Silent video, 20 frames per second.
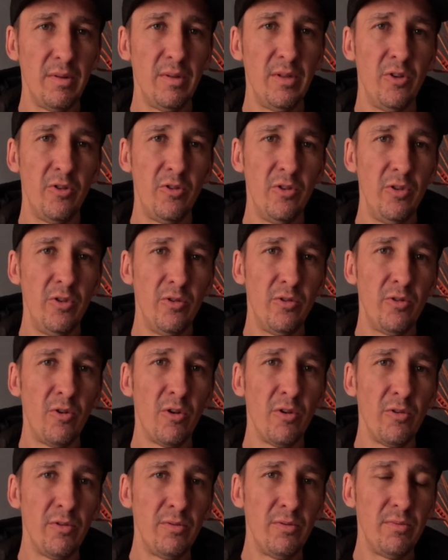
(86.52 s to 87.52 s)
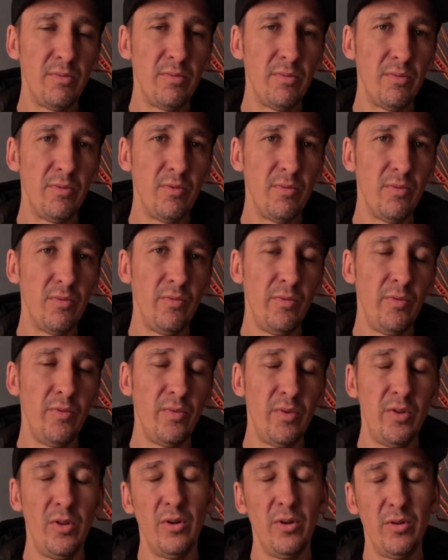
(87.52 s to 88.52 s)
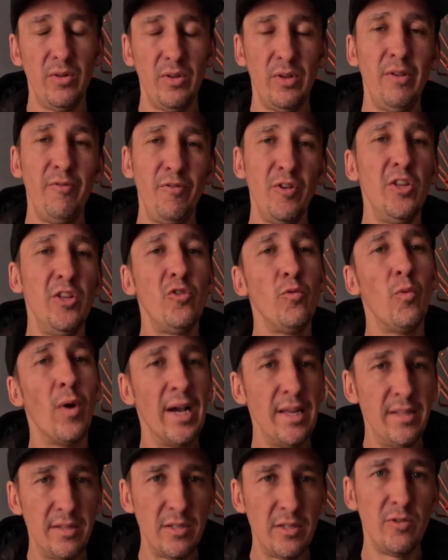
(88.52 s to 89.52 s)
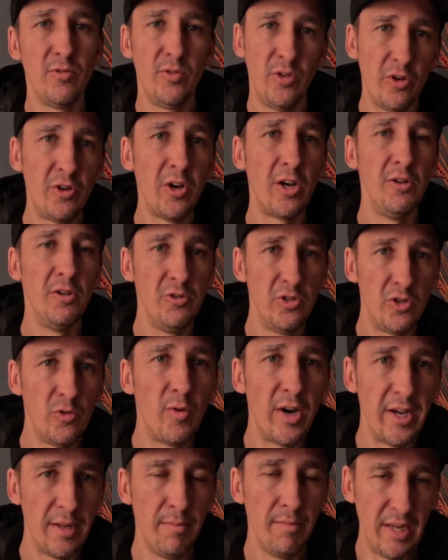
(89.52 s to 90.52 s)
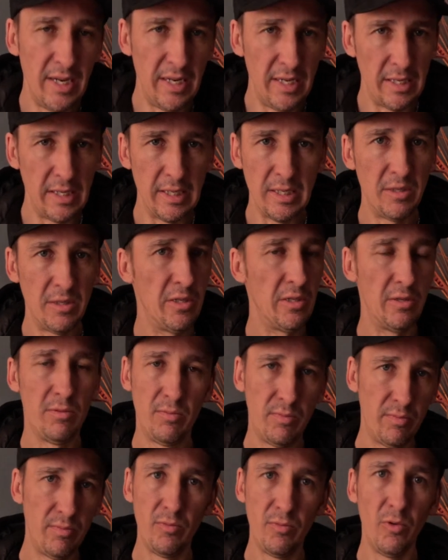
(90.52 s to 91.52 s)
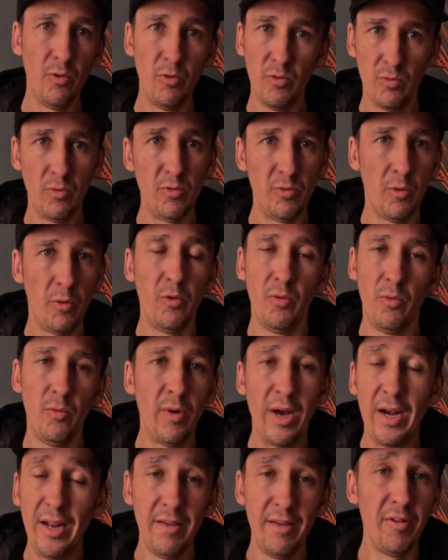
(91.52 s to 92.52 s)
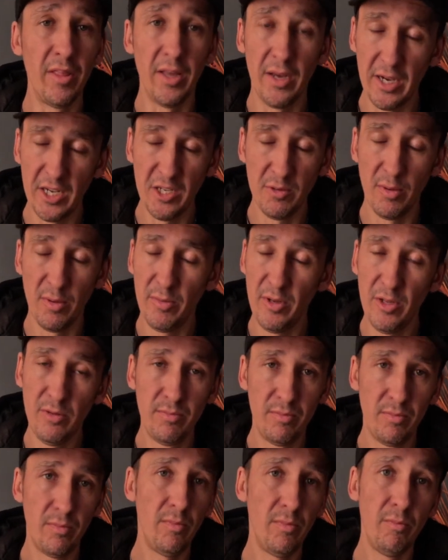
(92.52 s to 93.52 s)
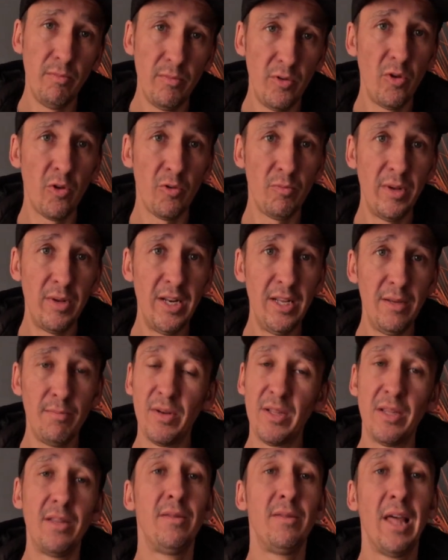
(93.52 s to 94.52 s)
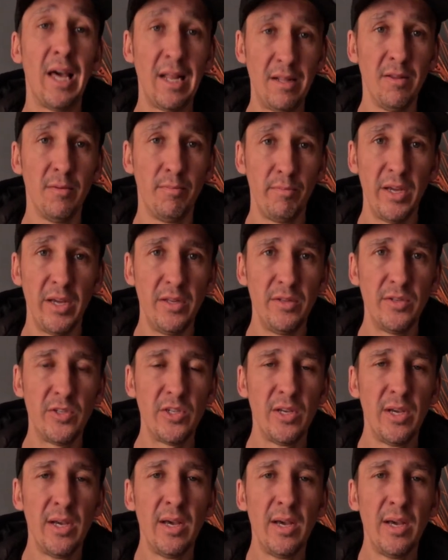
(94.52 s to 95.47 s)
you can't, you know, if you need to wait, you're going to wait many years or whatever the case may be. Not many, but that depends